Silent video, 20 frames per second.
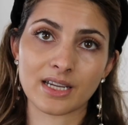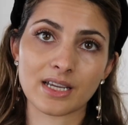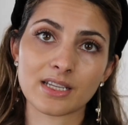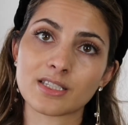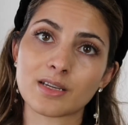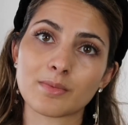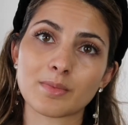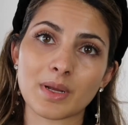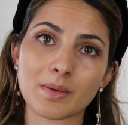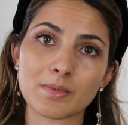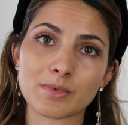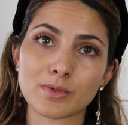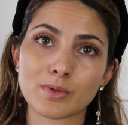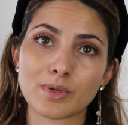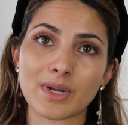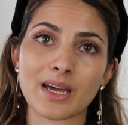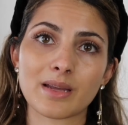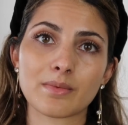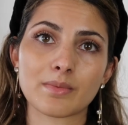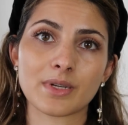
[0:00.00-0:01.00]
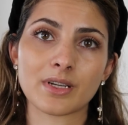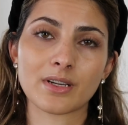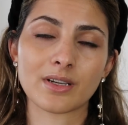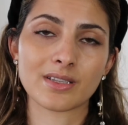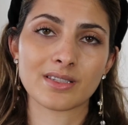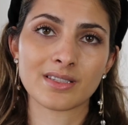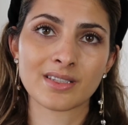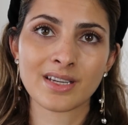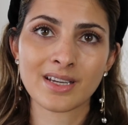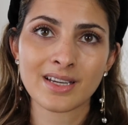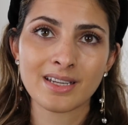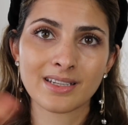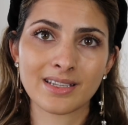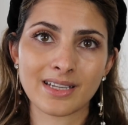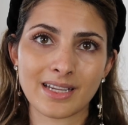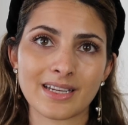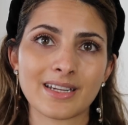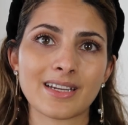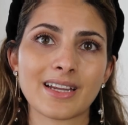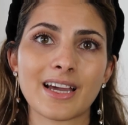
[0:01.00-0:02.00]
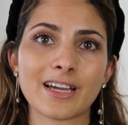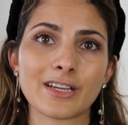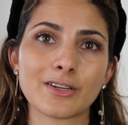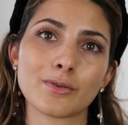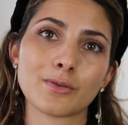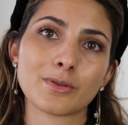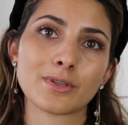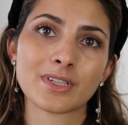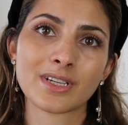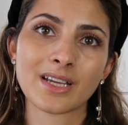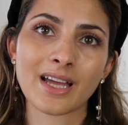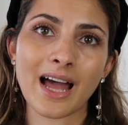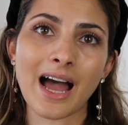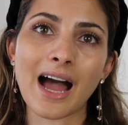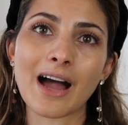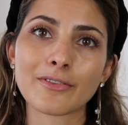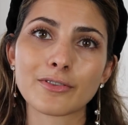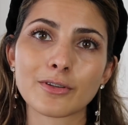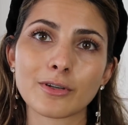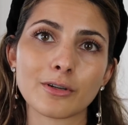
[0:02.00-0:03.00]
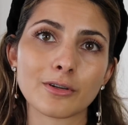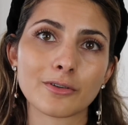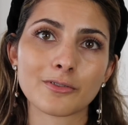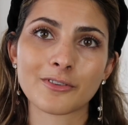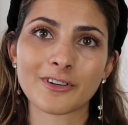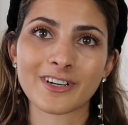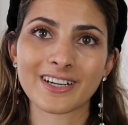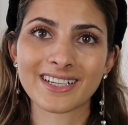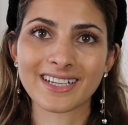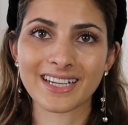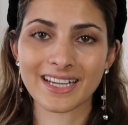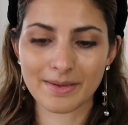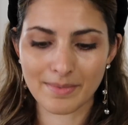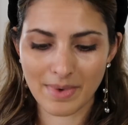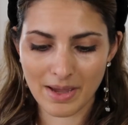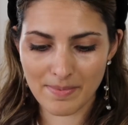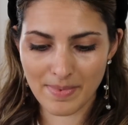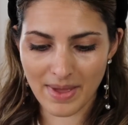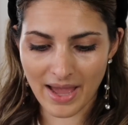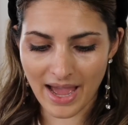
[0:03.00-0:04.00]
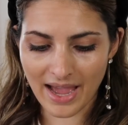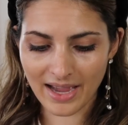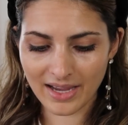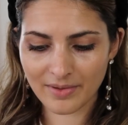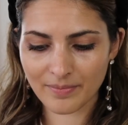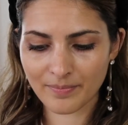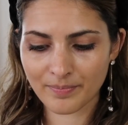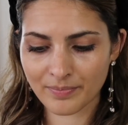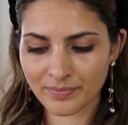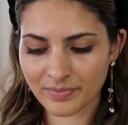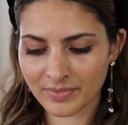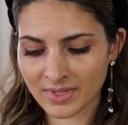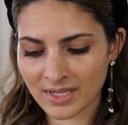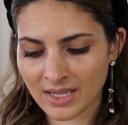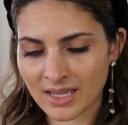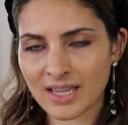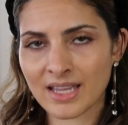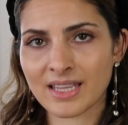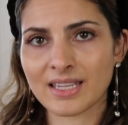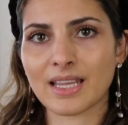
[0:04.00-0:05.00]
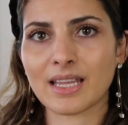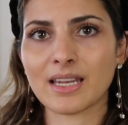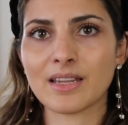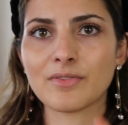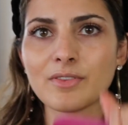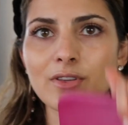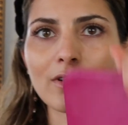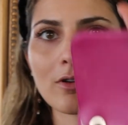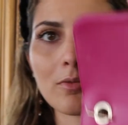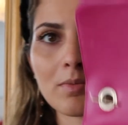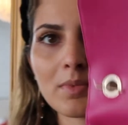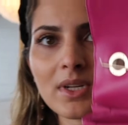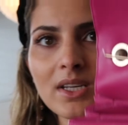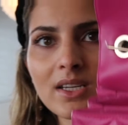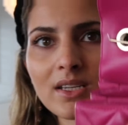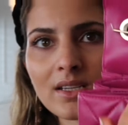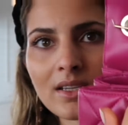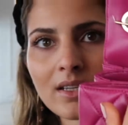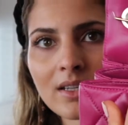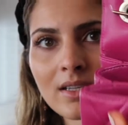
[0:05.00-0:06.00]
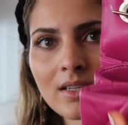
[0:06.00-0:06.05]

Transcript: I sometimes do that, because then I don't have to look for it in my bag. Then if you open it,